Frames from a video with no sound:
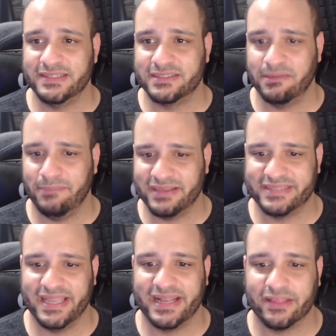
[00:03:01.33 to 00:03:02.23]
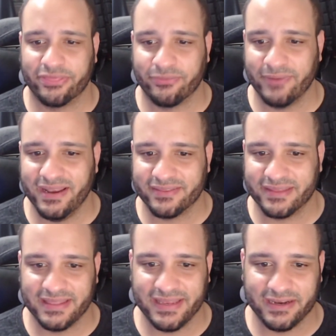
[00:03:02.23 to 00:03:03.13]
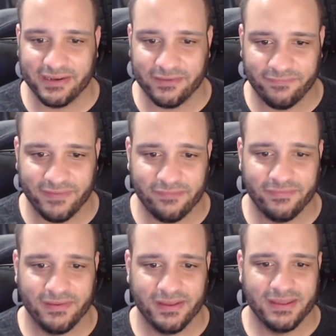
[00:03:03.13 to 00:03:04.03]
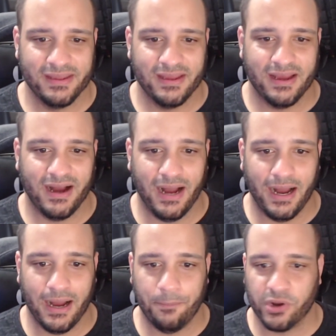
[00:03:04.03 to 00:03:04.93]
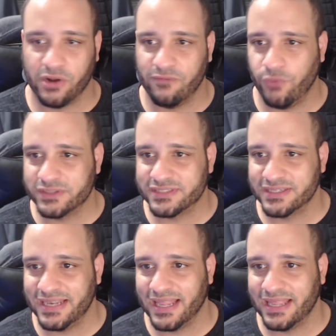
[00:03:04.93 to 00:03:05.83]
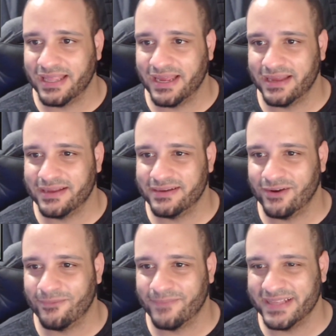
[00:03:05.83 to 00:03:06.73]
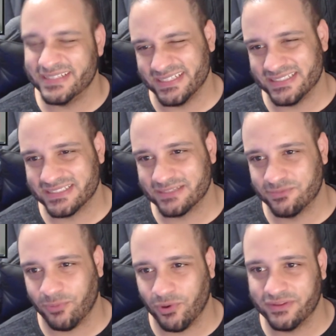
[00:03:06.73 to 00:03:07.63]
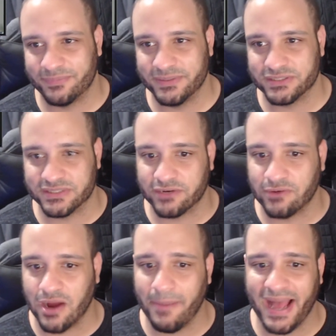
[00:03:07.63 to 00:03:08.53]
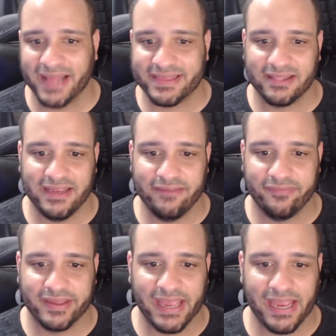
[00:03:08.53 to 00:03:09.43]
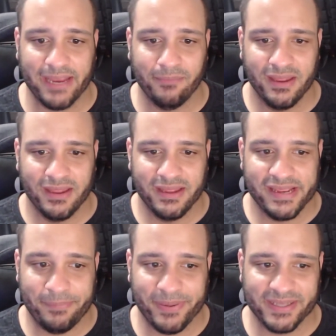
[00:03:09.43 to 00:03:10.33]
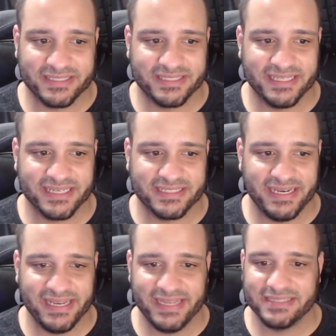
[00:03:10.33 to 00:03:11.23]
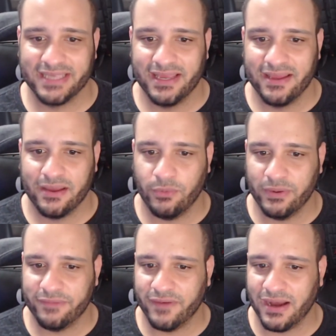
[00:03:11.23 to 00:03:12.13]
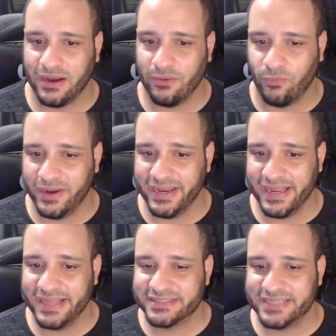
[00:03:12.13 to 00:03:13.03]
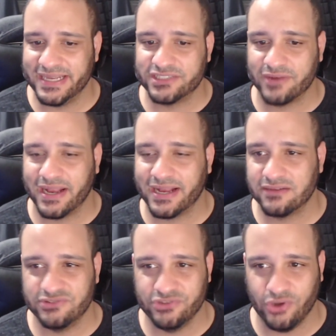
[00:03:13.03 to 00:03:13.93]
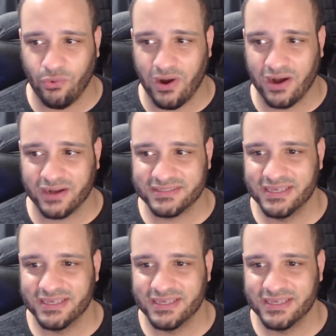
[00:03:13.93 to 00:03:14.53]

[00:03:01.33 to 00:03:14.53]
The Mets take a 3-0 lead in the fifth. But unfortunately, I just spoiled this pitcher. DeGrom had to leave the game. He pitched six innings with one hit, 10 strikeouts, no walks.